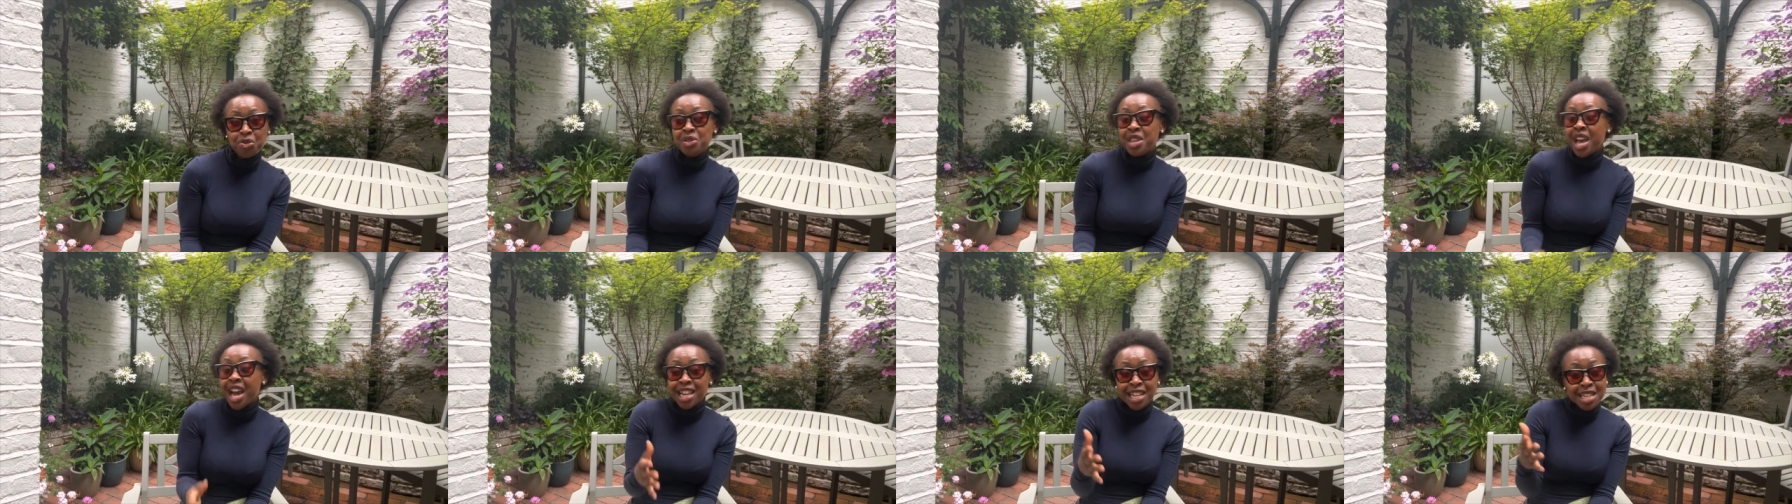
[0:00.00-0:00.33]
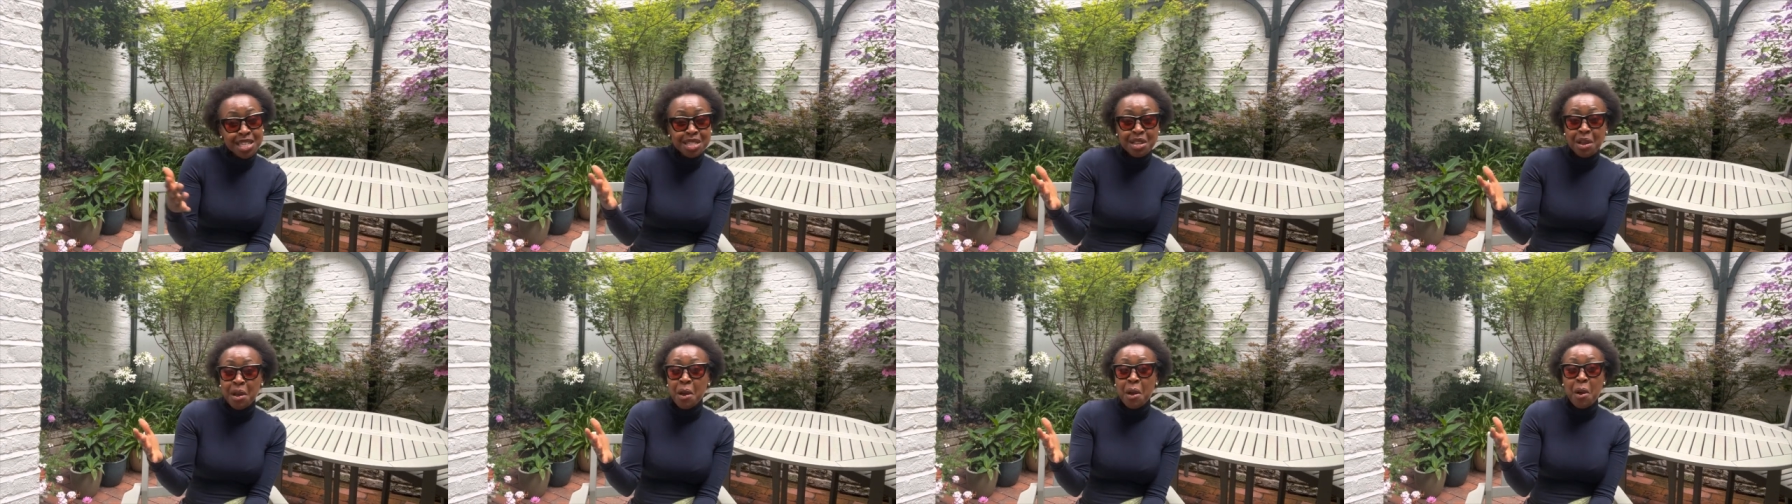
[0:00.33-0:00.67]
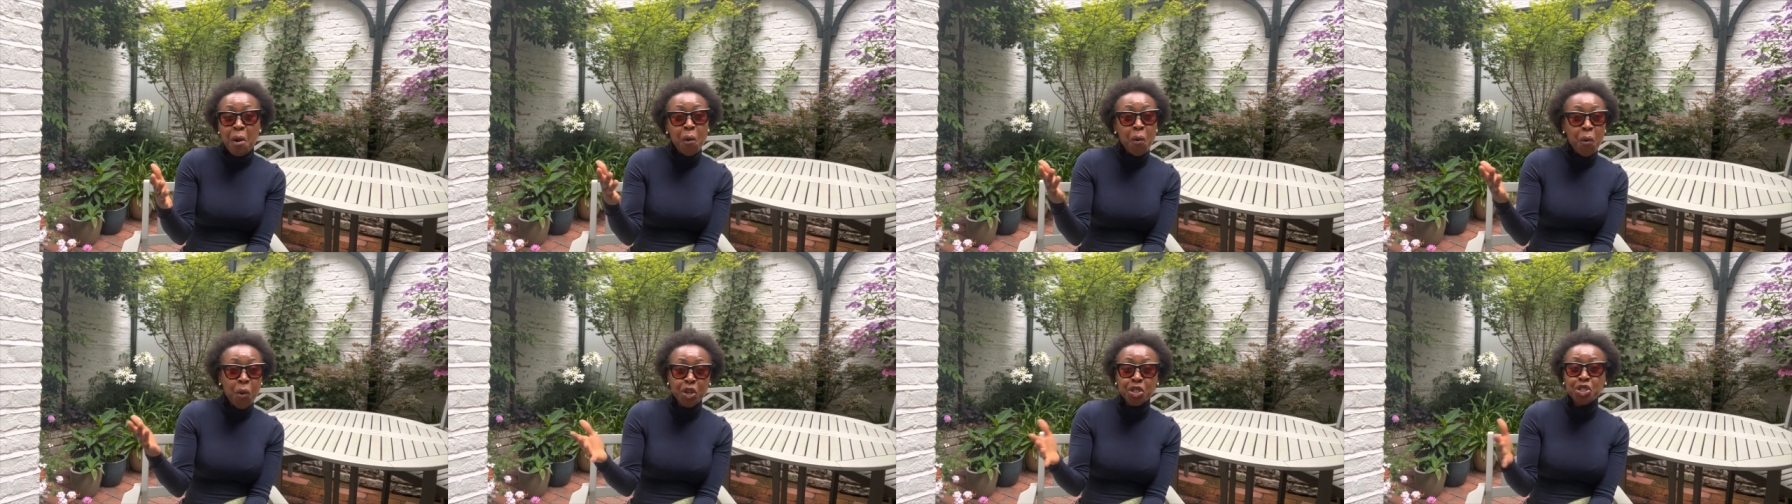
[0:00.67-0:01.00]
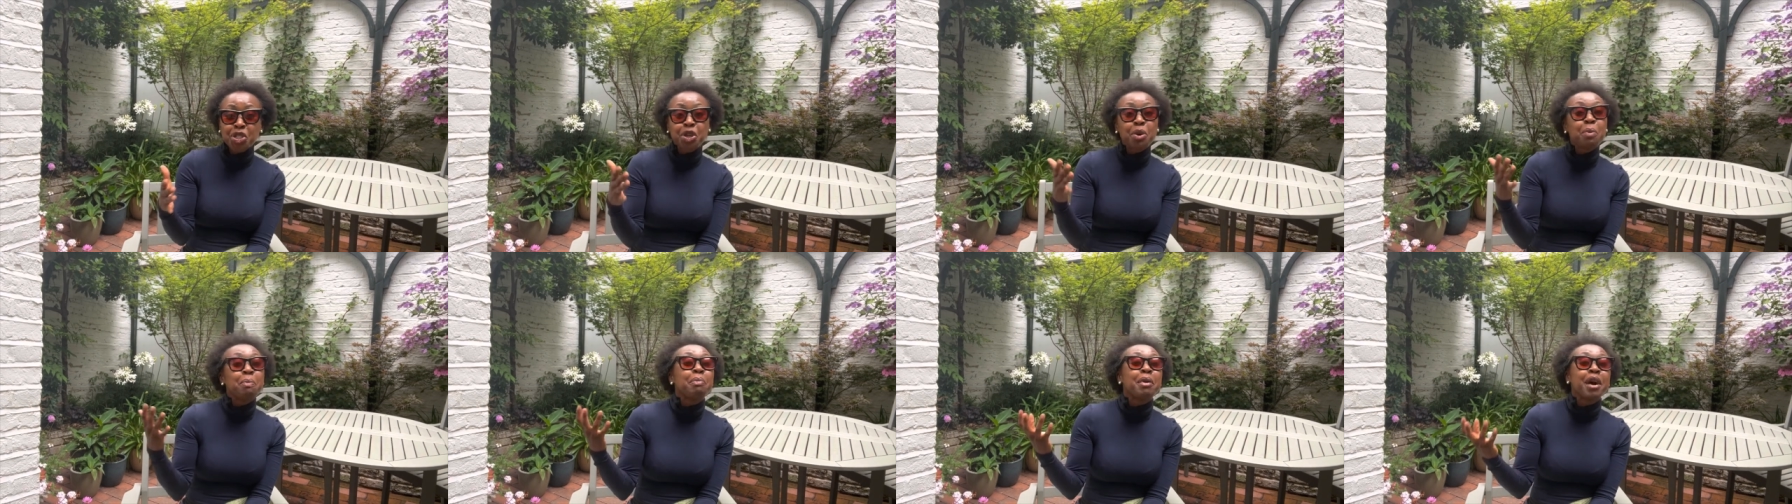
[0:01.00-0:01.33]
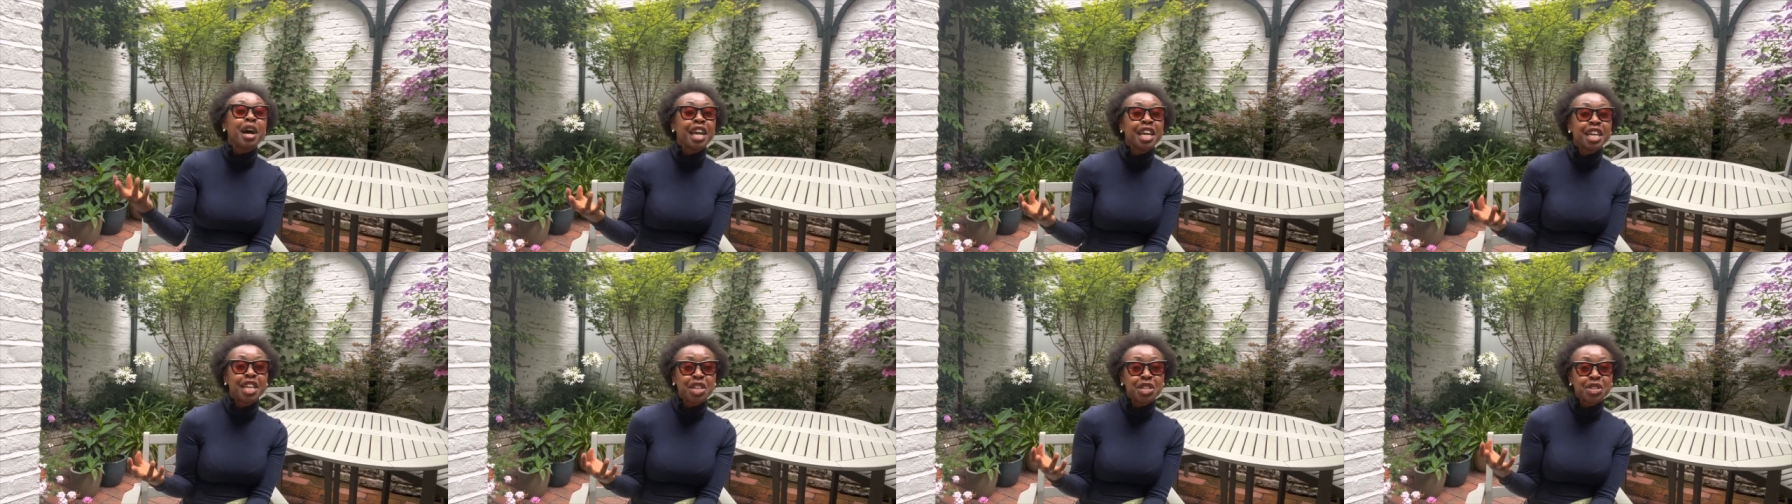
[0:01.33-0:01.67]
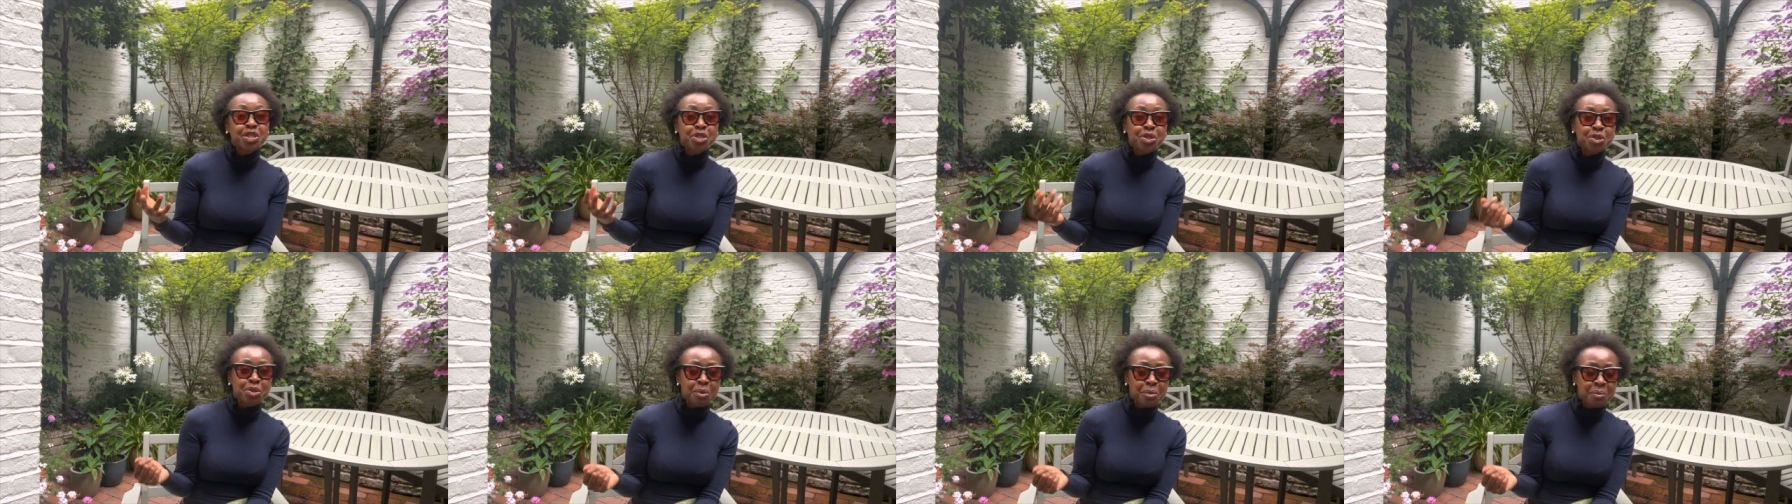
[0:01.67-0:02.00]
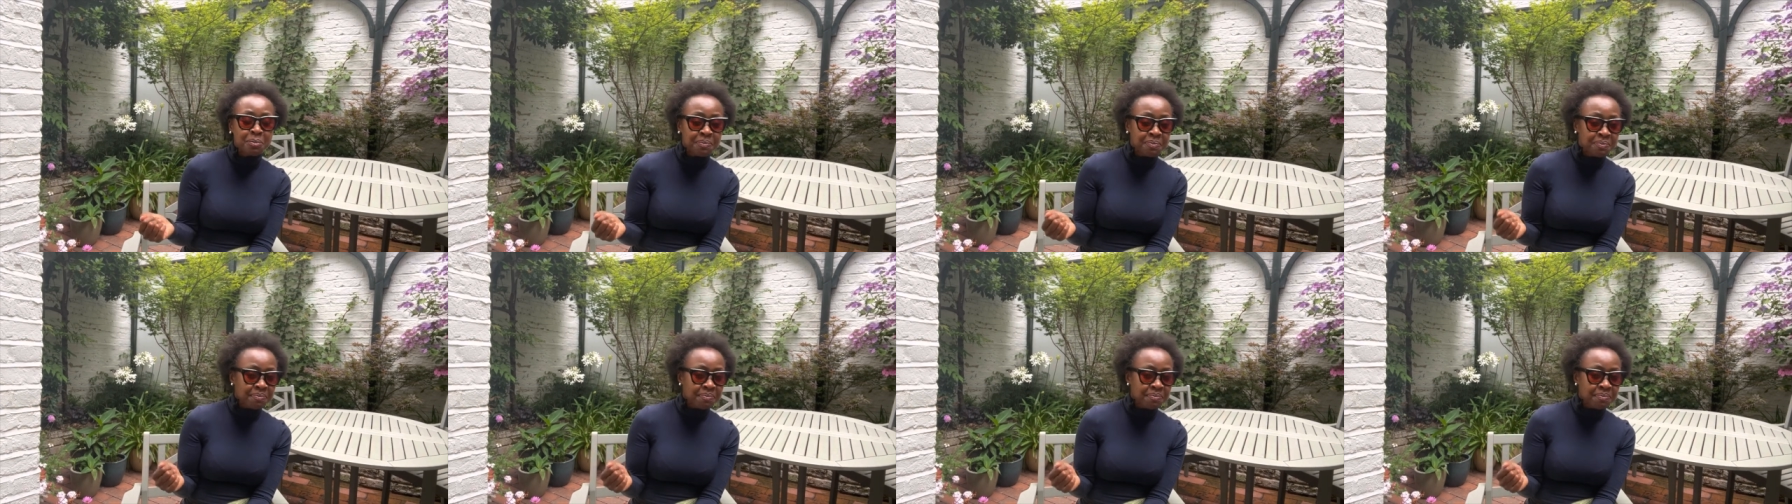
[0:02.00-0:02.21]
That is what you're buying into.